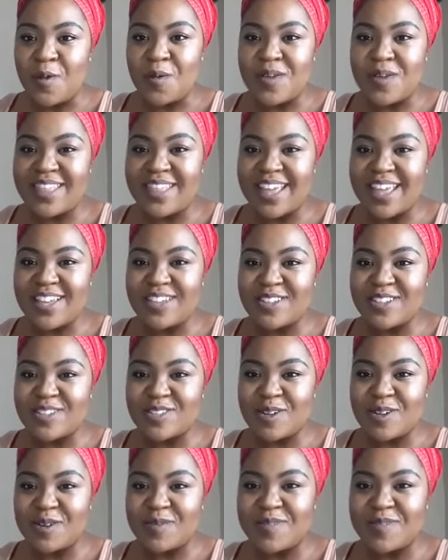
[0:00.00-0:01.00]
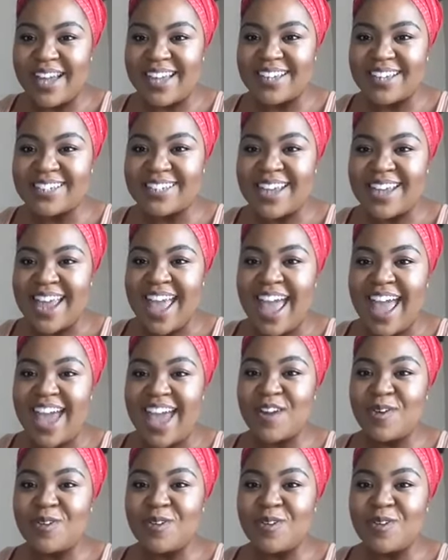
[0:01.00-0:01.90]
we thank you so much and mm